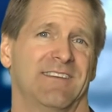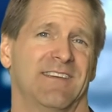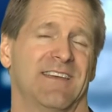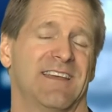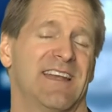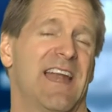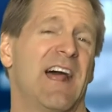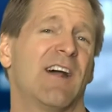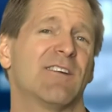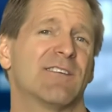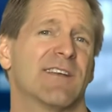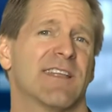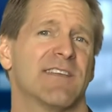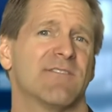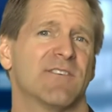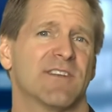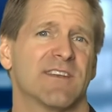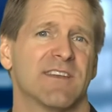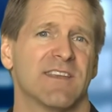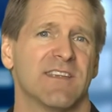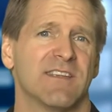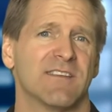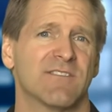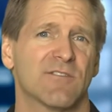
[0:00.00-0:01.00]
And I don't
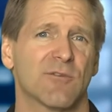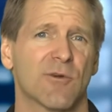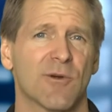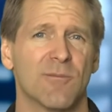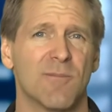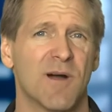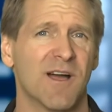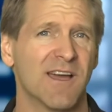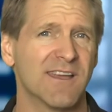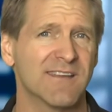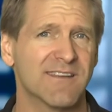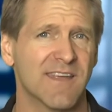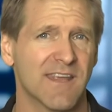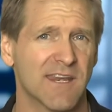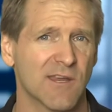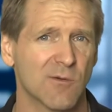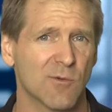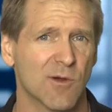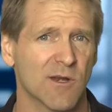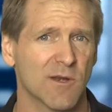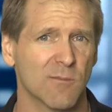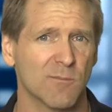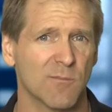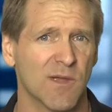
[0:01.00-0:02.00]
even need to remind
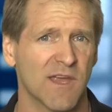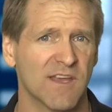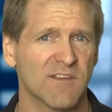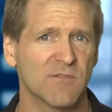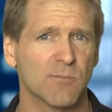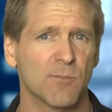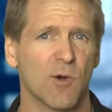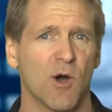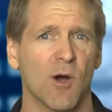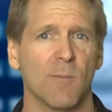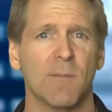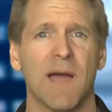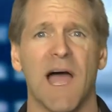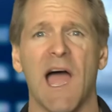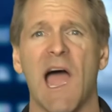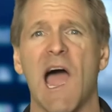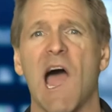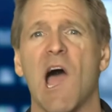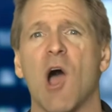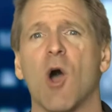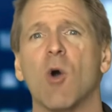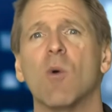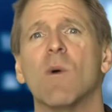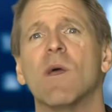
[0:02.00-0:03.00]
anyone in baseball about
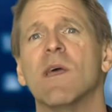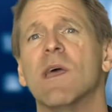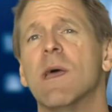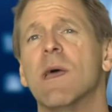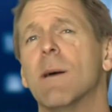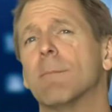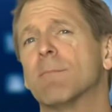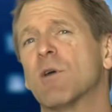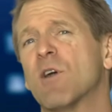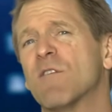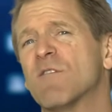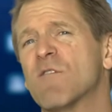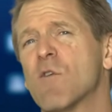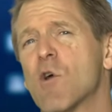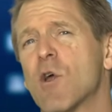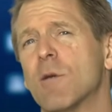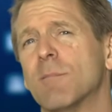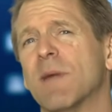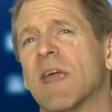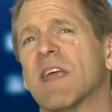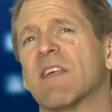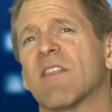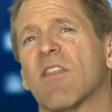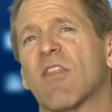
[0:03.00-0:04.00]
how
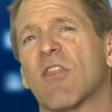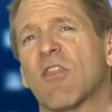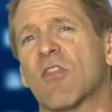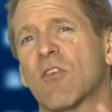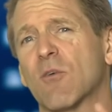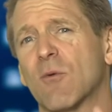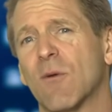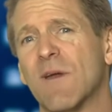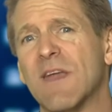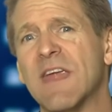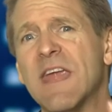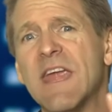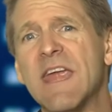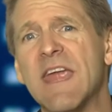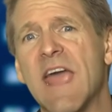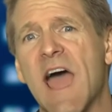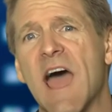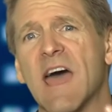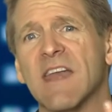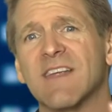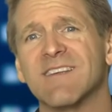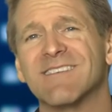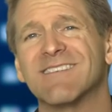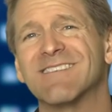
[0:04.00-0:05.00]
performing three
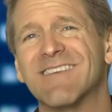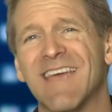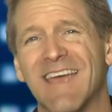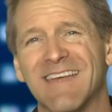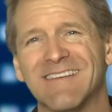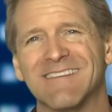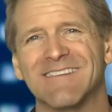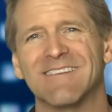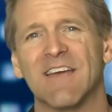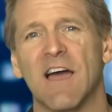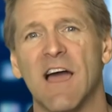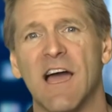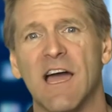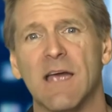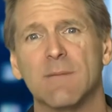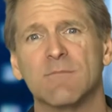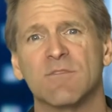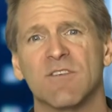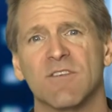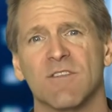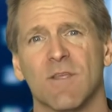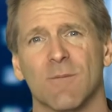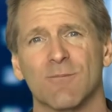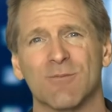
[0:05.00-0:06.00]
out of 10
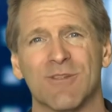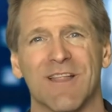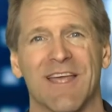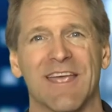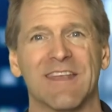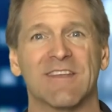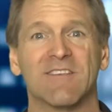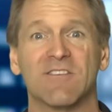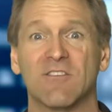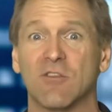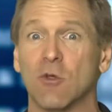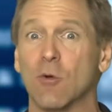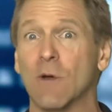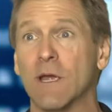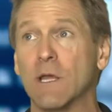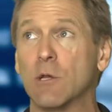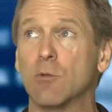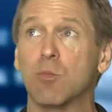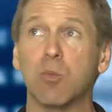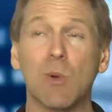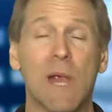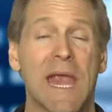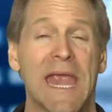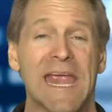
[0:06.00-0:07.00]
times at the plate is doing
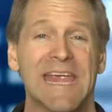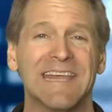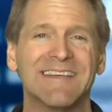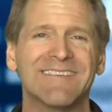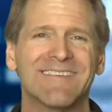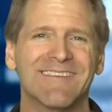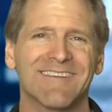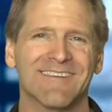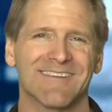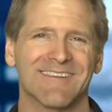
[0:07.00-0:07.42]
great.